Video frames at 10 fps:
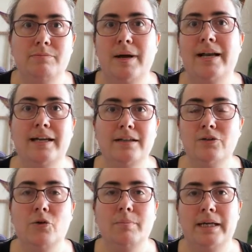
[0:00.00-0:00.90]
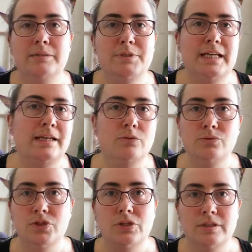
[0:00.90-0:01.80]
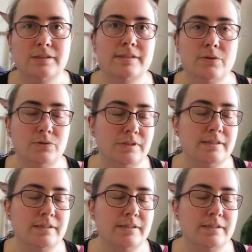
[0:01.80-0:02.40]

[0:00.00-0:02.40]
panic, not being able to get it all done and so on.